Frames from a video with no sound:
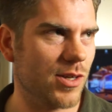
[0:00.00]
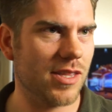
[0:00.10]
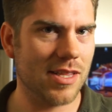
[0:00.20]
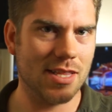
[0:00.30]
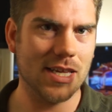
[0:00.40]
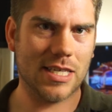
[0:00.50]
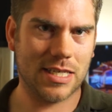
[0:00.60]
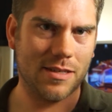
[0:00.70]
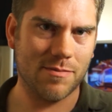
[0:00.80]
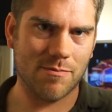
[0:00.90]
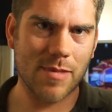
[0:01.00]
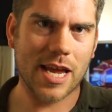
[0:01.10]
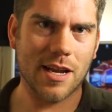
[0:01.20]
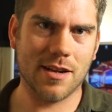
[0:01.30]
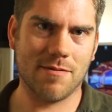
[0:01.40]
on this
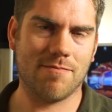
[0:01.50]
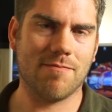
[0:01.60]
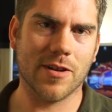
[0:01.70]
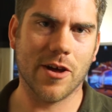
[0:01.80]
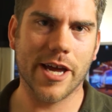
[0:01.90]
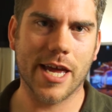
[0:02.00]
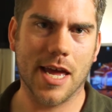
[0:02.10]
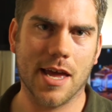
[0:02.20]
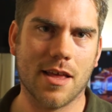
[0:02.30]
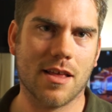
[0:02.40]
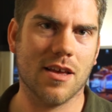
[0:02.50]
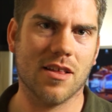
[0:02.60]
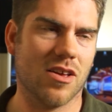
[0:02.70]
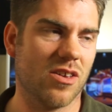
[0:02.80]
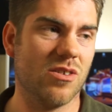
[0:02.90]
main light here.
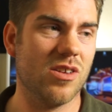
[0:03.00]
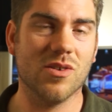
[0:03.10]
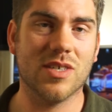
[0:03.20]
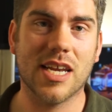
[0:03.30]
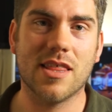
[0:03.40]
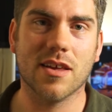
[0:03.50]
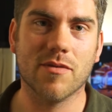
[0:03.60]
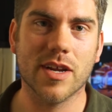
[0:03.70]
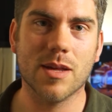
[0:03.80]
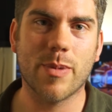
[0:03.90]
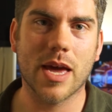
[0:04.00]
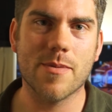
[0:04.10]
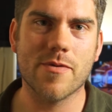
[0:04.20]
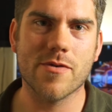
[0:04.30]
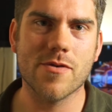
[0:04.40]
I could use anything really,
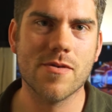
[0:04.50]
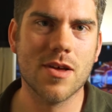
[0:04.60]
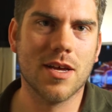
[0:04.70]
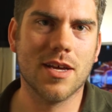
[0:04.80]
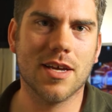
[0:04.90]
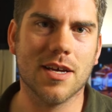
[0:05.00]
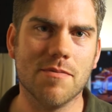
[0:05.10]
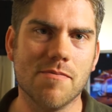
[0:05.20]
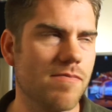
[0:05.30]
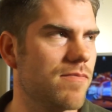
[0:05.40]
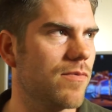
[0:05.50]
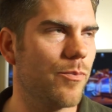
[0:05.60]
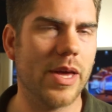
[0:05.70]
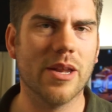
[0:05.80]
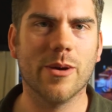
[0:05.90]
paper or
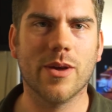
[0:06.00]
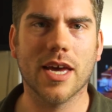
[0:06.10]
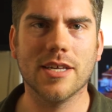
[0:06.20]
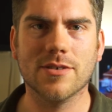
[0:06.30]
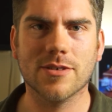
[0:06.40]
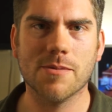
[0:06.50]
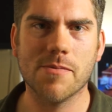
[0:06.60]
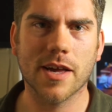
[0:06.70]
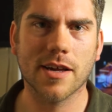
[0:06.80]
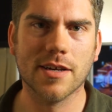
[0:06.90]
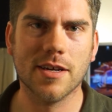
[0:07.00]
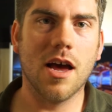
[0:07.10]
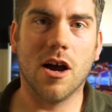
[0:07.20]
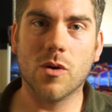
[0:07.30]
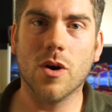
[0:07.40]
pillowcase or something.
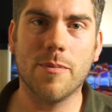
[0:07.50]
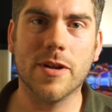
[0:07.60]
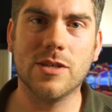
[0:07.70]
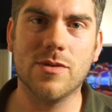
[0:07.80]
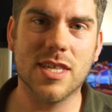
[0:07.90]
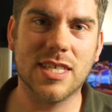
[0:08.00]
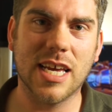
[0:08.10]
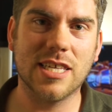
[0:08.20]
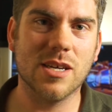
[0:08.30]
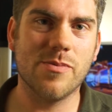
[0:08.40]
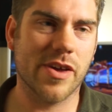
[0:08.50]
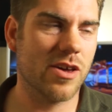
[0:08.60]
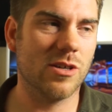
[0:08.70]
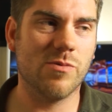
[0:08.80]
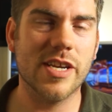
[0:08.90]
I'm quite pleased with the setup. It
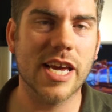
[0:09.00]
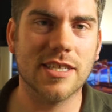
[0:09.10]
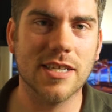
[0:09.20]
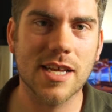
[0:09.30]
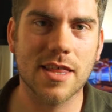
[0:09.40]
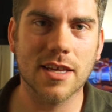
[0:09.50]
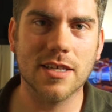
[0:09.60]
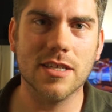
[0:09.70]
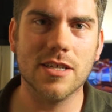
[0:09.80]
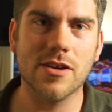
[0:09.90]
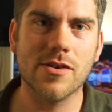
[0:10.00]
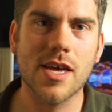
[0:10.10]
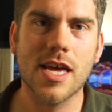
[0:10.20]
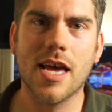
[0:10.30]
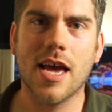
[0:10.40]
cost me next to nothing to do,
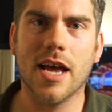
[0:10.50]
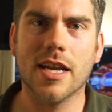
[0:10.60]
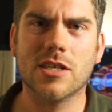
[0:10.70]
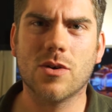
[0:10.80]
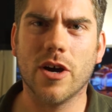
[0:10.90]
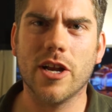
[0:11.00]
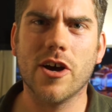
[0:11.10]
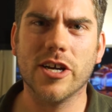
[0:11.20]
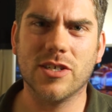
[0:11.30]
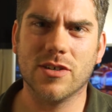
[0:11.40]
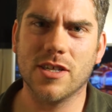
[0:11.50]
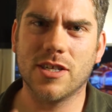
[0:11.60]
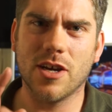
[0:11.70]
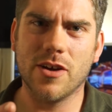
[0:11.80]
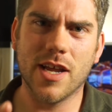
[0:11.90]
and it's quite nice on the
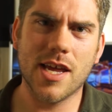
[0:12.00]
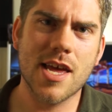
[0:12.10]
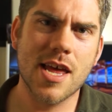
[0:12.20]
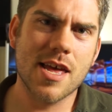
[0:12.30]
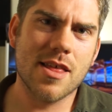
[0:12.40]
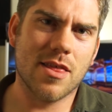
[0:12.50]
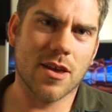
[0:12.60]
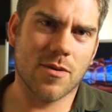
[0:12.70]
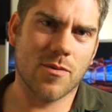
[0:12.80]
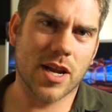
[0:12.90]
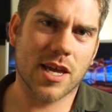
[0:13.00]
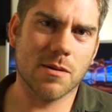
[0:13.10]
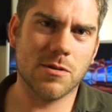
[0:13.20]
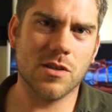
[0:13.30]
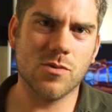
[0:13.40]
Sony that when it
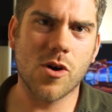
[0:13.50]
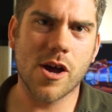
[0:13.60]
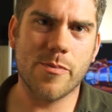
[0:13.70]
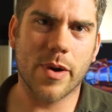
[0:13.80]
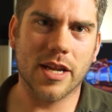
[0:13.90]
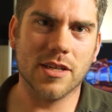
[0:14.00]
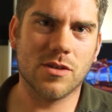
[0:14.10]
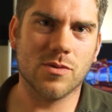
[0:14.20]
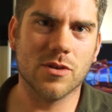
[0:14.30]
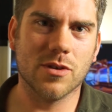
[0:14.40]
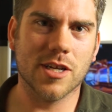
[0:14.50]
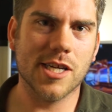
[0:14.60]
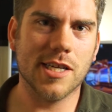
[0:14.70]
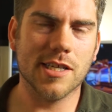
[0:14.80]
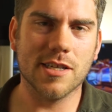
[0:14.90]
comes to the white balance, well, all I
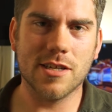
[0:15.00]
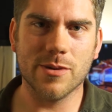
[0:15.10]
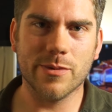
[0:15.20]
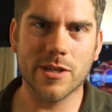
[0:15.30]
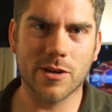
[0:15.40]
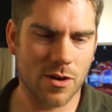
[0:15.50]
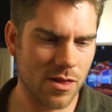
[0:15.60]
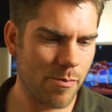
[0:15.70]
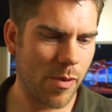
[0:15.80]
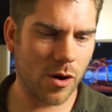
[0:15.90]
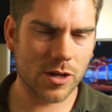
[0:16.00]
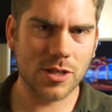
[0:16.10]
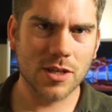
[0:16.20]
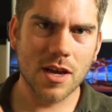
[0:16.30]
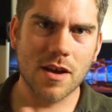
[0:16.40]
needed to do was look on the
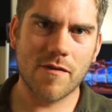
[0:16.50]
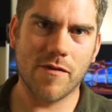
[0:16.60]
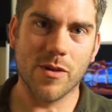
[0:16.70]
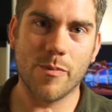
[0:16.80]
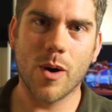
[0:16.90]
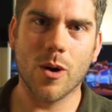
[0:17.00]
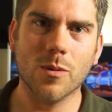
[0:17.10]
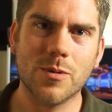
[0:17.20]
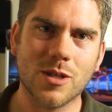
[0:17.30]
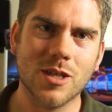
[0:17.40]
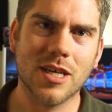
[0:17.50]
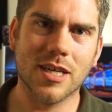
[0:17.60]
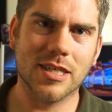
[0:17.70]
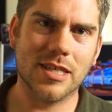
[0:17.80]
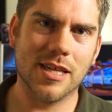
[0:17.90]
box for the bulbs
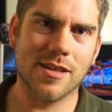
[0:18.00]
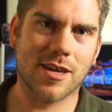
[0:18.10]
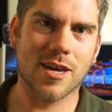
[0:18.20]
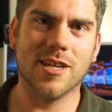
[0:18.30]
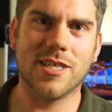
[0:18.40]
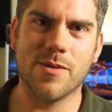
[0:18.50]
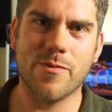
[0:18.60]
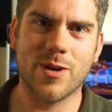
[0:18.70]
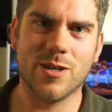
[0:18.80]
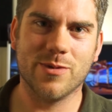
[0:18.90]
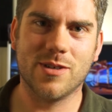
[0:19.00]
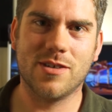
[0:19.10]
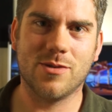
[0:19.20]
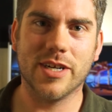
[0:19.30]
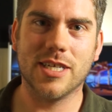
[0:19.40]
and see that the colour temperature was
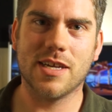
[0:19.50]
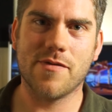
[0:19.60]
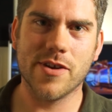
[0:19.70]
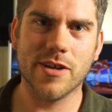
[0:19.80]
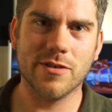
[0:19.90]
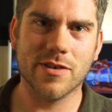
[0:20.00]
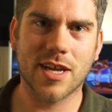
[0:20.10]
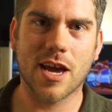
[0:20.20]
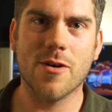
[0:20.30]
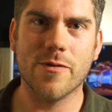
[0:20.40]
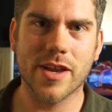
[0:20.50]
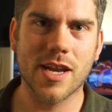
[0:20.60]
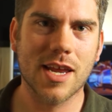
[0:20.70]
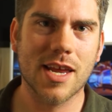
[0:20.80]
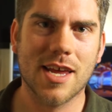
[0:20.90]
2700
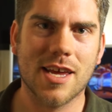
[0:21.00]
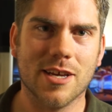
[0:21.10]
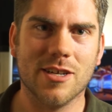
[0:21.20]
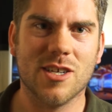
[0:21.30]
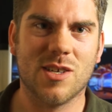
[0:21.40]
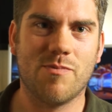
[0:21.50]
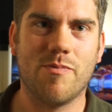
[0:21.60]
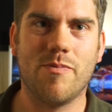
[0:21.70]
Kelvin and just